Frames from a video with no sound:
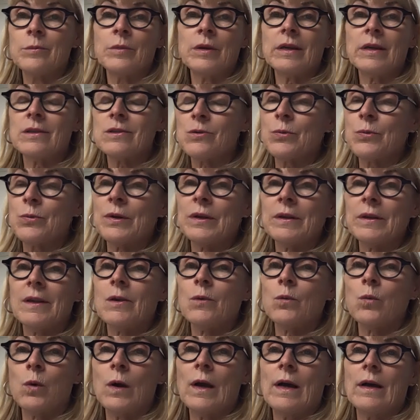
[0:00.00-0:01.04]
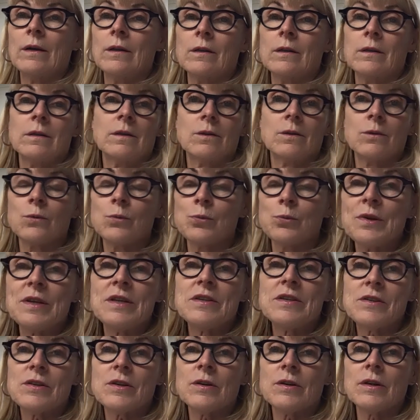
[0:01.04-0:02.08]
It's really well
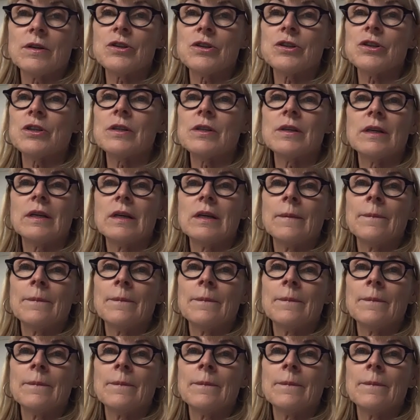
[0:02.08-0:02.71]
researched.